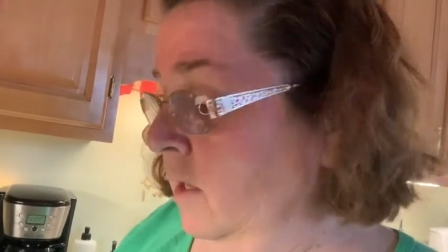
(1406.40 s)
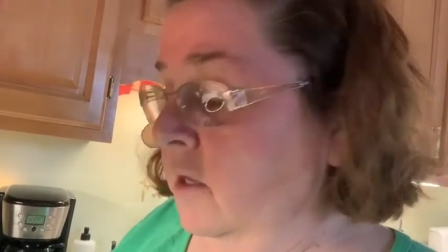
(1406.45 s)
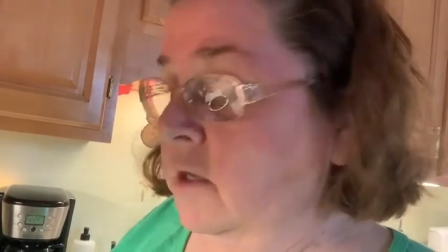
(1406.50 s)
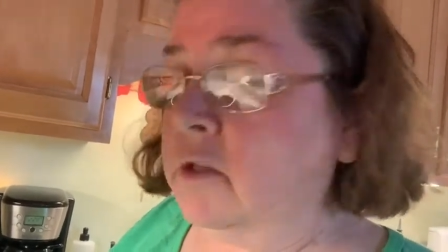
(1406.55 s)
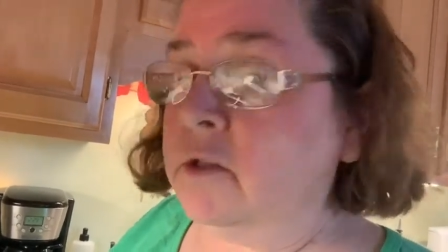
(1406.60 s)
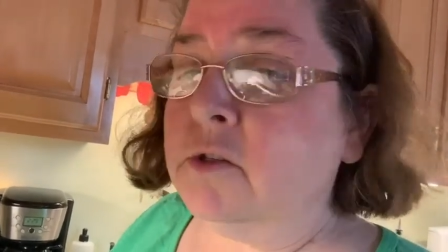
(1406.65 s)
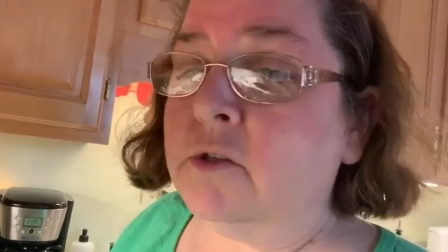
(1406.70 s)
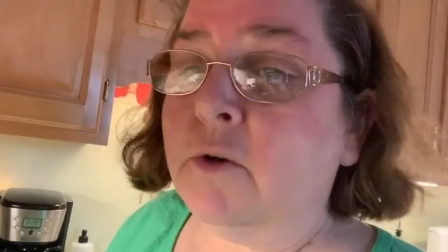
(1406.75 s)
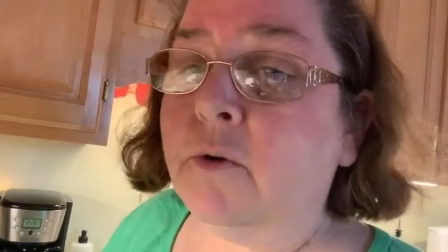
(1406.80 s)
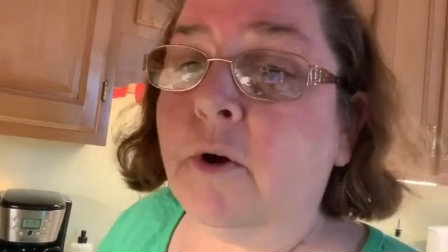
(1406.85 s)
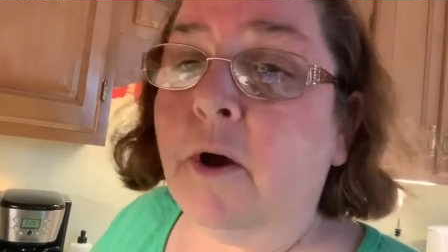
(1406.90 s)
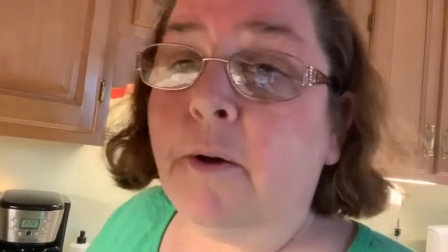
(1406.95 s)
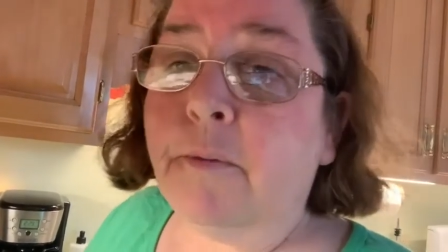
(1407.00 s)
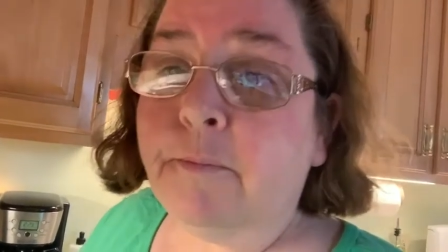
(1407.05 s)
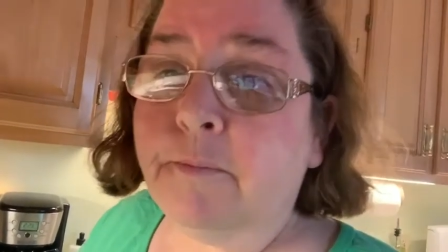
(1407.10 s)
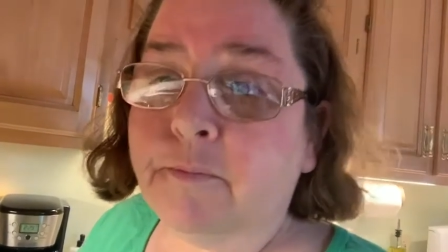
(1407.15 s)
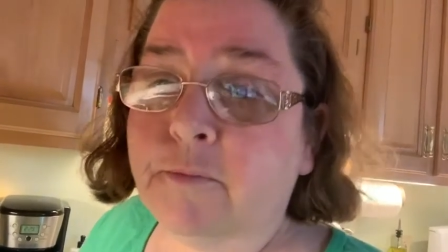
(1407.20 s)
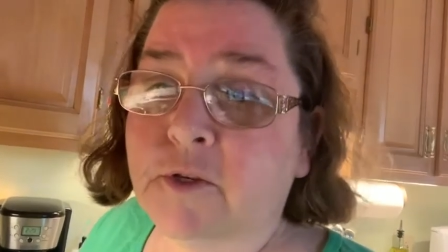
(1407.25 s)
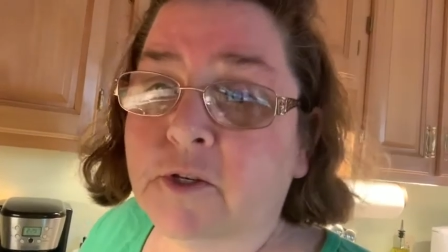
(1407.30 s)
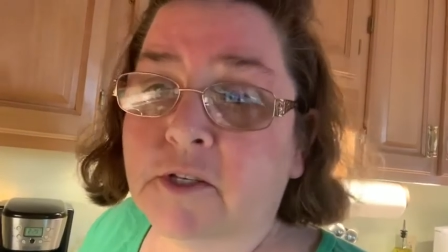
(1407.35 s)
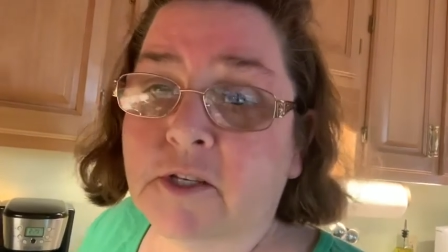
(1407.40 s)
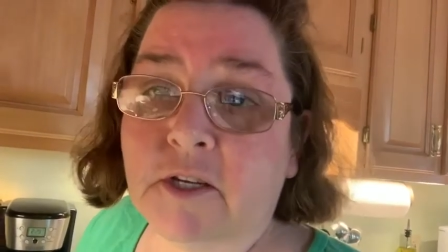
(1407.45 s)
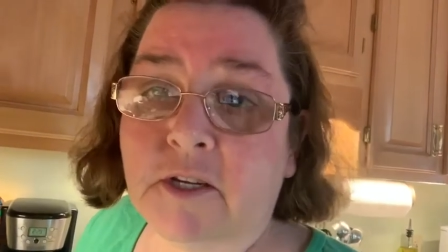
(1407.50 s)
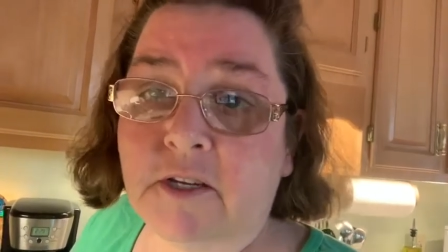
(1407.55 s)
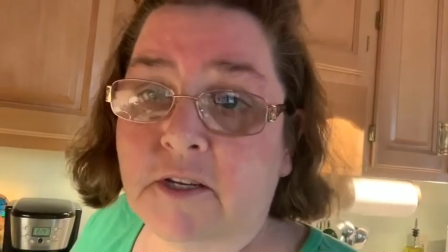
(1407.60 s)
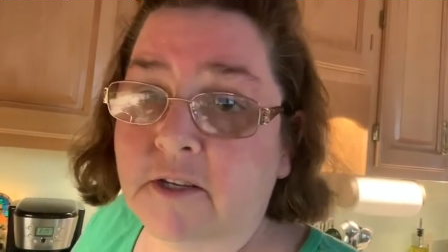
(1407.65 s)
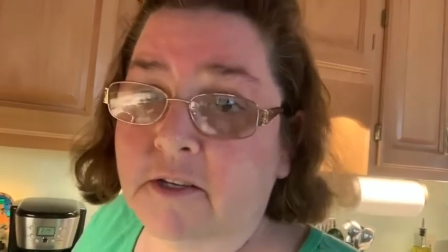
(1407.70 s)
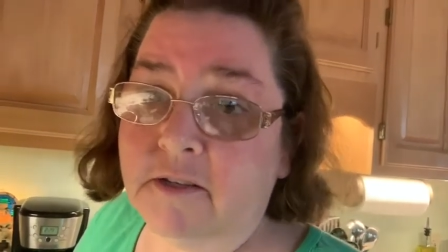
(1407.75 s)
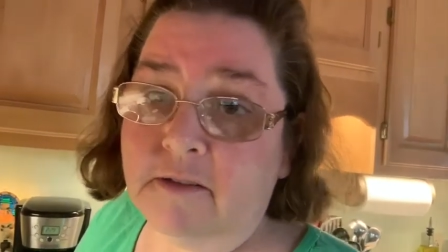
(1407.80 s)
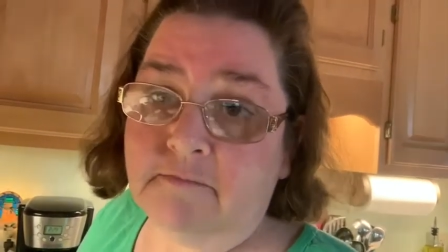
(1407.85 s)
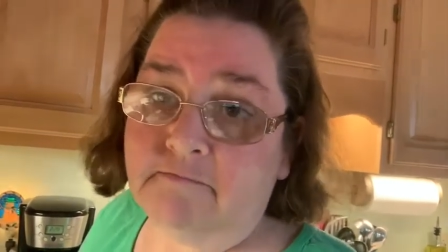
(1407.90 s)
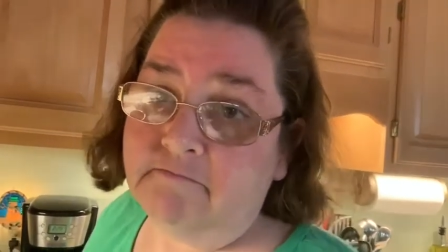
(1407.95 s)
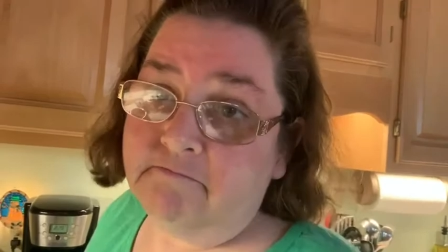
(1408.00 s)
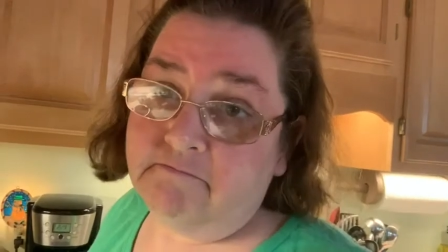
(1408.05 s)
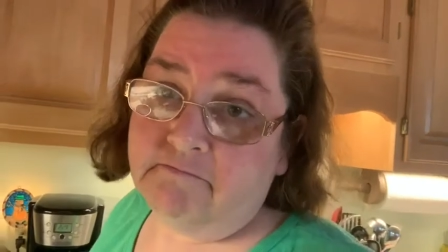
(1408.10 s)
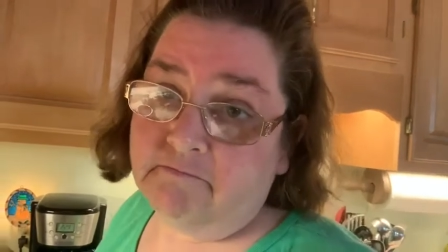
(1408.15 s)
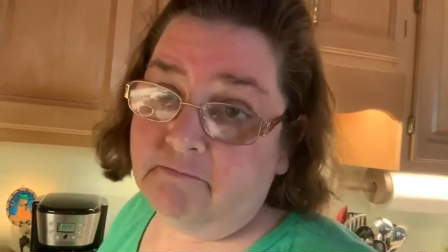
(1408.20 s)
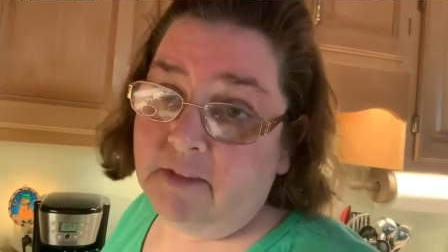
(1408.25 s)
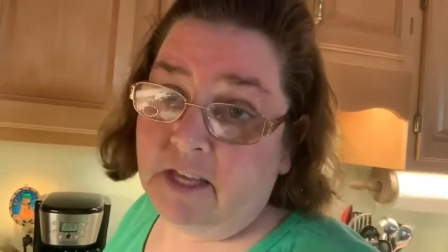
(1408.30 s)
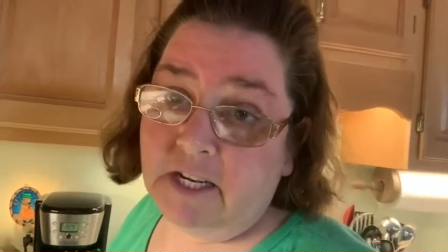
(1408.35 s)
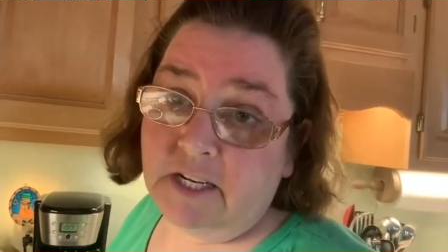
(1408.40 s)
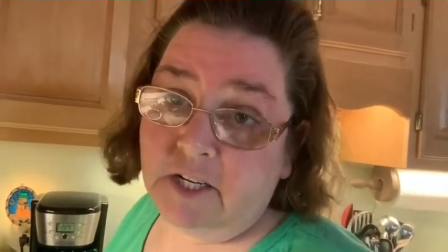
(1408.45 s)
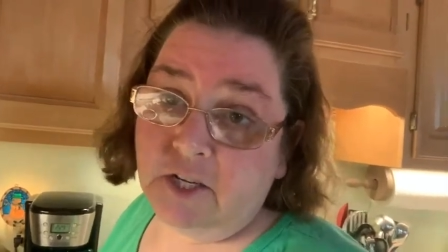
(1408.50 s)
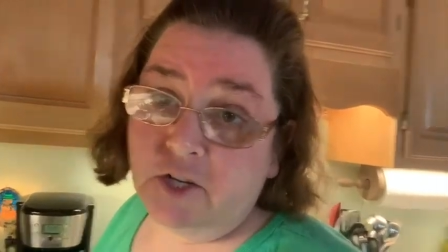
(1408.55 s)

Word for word: So I'm just gonna let it